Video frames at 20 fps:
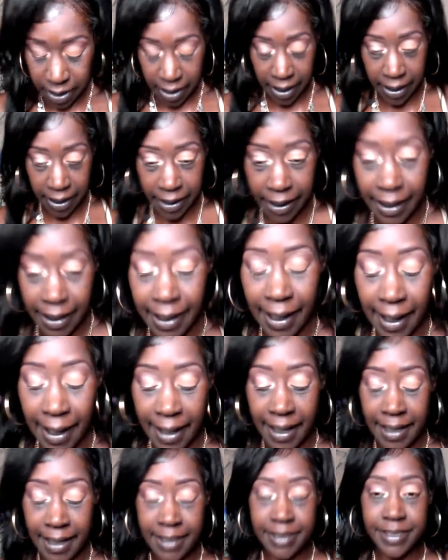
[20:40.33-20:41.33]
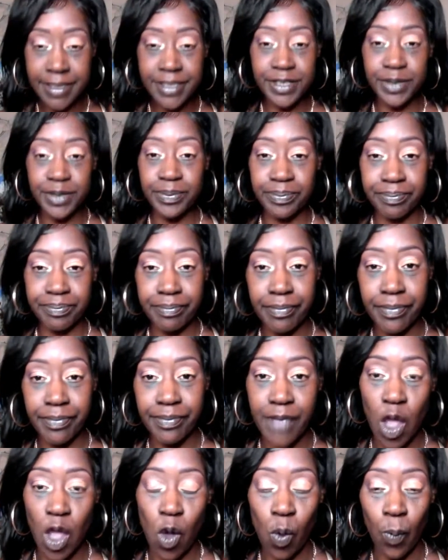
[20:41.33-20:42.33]
Okay, guys,
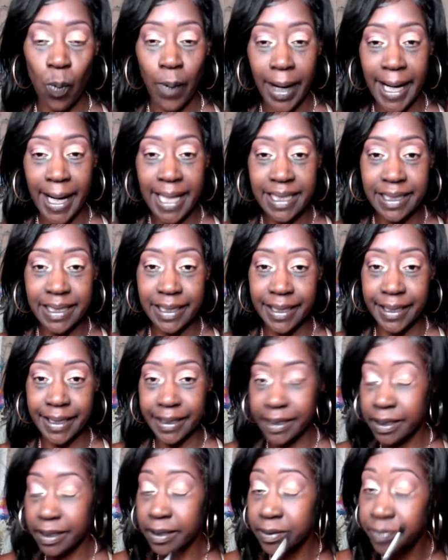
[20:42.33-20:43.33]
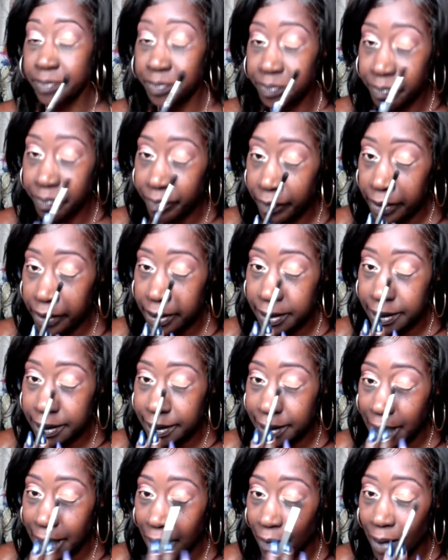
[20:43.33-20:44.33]
what I did
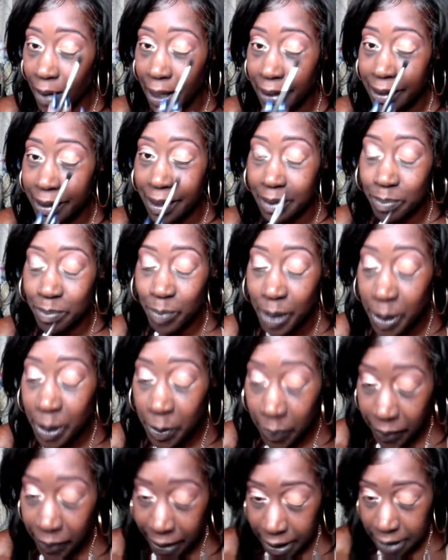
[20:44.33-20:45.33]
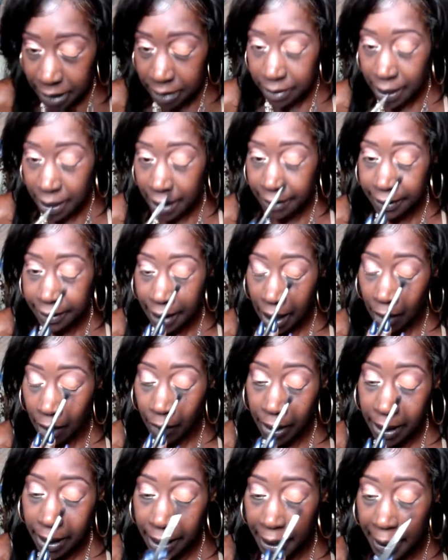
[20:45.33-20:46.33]
how I cut my crease.
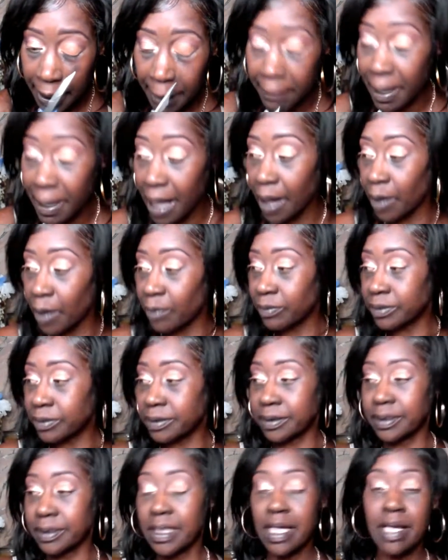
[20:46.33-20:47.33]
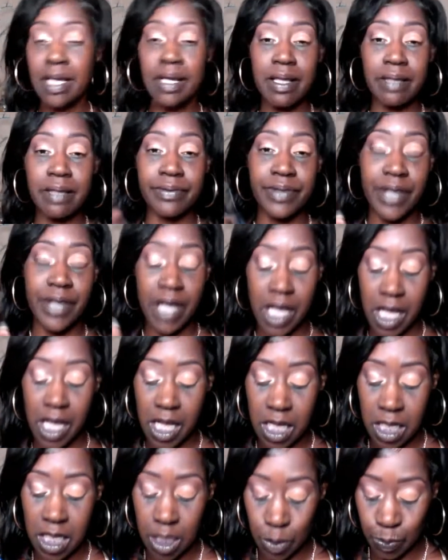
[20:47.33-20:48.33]
That's how it came out.
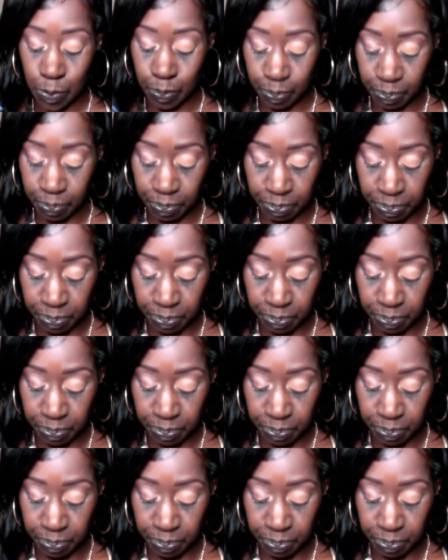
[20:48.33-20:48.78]
The